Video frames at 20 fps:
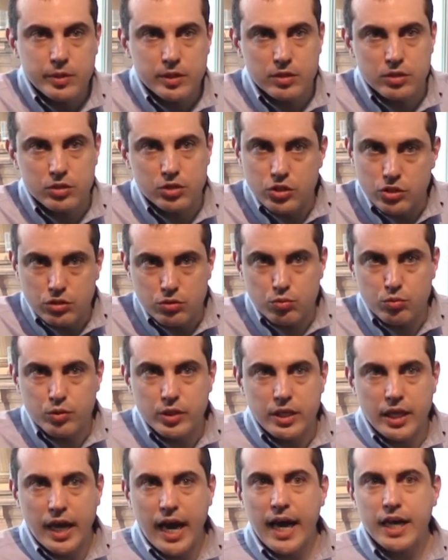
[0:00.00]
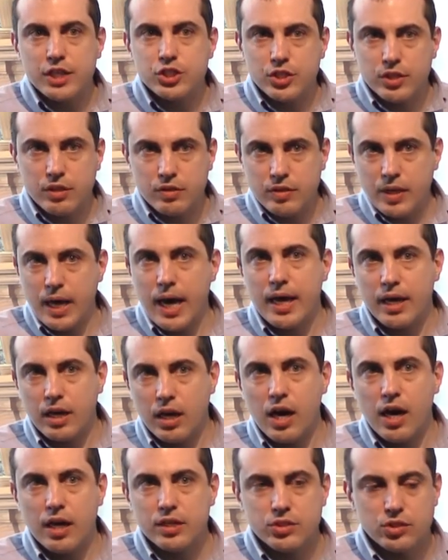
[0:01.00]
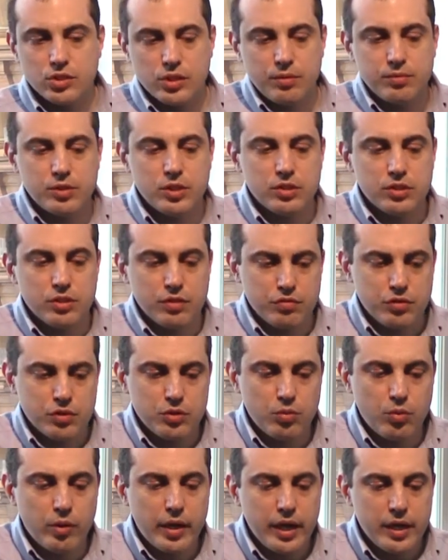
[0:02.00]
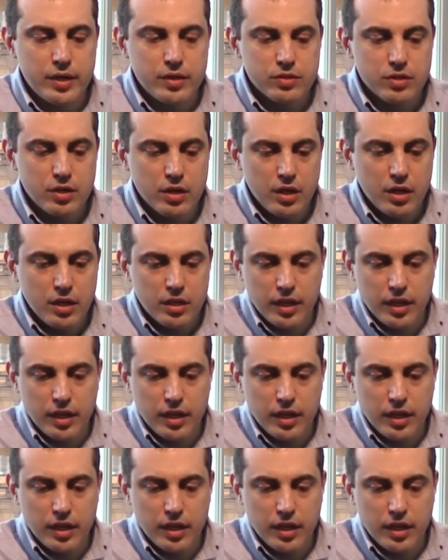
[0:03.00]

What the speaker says: but they're just rehashing that concept in different ways.